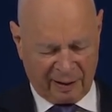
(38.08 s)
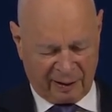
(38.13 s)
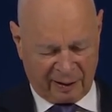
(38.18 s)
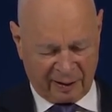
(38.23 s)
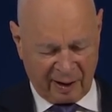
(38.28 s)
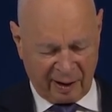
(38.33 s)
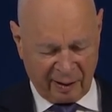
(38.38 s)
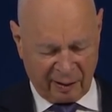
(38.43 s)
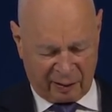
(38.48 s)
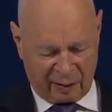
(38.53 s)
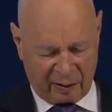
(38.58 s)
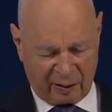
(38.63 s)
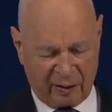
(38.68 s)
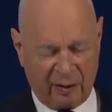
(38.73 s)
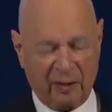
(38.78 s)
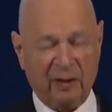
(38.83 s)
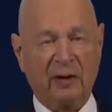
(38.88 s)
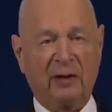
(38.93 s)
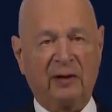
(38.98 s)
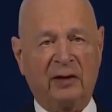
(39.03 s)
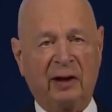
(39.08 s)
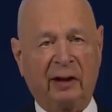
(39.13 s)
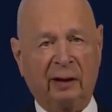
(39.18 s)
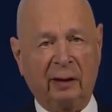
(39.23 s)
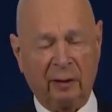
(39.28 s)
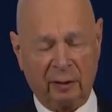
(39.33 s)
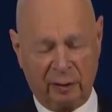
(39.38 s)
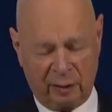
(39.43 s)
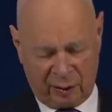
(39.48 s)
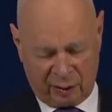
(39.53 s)
I sense the
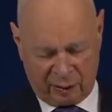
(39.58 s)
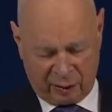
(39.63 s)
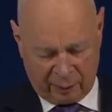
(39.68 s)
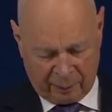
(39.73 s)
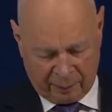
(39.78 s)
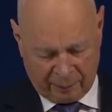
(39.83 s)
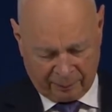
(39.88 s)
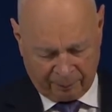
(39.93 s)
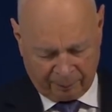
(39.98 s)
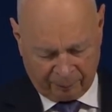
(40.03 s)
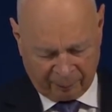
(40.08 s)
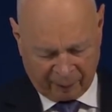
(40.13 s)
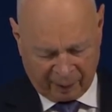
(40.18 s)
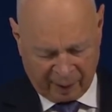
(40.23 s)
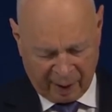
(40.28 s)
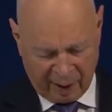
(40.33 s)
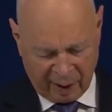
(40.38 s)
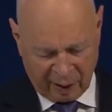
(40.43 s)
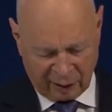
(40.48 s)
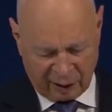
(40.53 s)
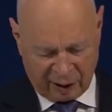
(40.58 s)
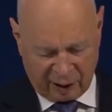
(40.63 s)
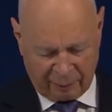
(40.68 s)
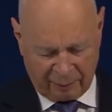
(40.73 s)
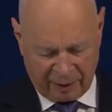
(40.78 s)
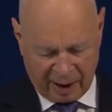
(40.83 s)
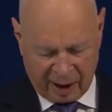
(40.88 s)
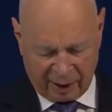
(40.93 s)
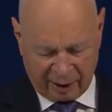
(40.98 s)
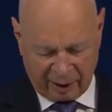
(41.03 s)
signals
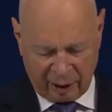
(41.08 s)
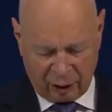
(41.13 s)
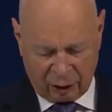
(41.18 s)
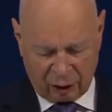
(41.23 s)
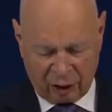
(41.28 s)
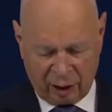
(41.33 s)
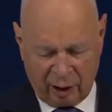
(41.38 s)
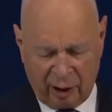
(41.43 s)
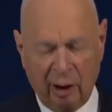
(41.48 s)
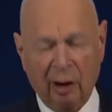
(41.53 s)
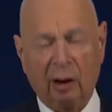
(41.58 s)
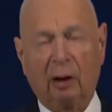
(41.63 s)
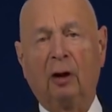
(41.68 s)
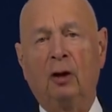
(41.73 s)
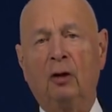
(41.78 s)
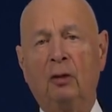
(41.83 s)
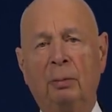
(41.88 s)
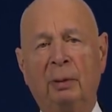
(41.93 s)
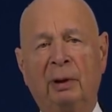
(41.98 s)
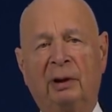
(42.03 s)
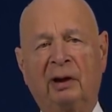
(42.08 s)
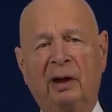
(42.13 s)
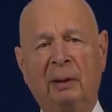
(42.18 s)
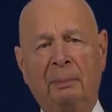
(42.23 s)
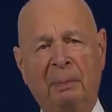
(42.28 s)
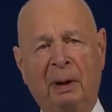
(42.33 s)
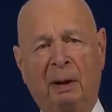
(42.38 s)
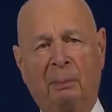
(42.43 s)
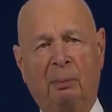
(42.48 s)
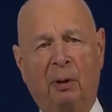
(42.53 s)
that we are reaching a global
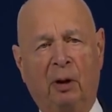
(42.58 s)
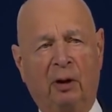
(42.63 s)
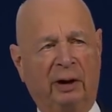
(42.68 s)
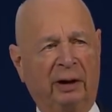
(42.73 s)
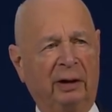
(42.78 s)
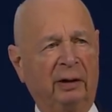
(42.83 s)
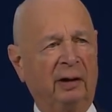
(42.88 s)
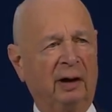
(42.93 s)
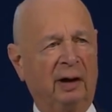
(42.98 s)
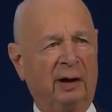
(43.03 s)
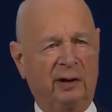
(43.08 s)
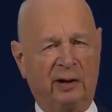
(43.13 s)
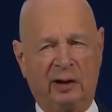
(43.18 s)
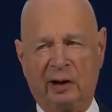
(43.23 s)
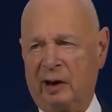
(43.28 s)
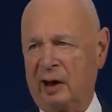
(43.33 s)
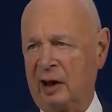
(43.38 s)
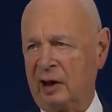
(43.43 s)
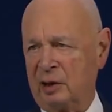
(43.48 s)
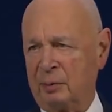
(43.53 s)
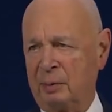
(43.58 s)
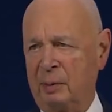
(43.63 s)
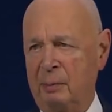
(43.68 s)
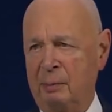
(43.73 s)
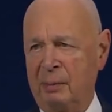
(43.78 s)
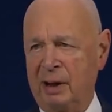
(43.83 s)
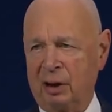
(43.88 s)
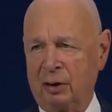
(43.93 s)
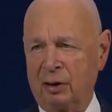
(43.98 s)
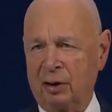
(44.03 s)
tipping point, as it has
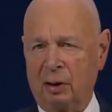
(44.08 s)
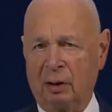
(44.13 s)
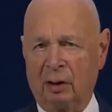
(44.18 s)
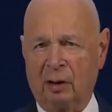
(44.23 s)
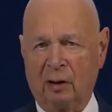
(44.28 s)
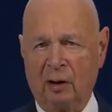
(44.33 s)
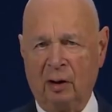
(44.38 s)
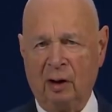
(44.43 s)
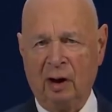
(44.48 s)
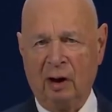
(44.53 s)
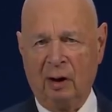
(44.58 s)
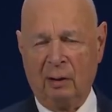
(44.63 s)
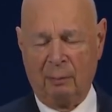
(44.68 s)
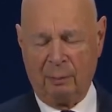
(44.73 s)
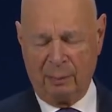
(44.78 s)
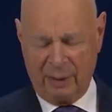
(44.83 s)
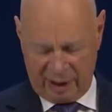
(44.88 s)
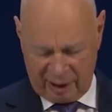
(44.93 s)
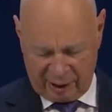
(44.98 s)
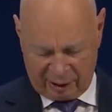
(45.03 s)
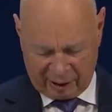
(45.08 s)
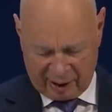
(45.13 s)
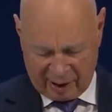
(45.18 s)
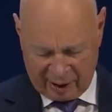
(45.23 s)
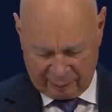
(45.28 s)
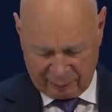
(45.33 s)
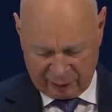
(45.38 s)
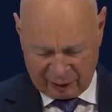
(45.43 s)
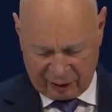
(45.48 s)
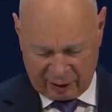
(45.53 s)
been mentioned many
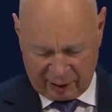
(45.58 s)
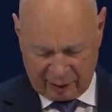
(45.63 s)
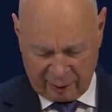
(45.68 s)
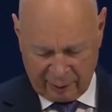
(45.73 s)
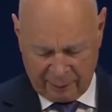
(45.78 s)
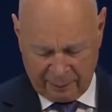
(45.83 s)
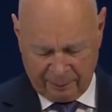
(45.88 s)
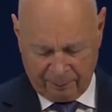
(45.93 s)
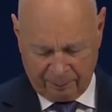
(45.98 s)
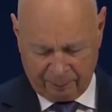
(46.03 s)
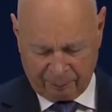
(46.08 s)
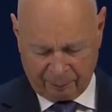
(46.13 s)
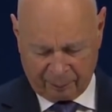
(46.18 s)
times here,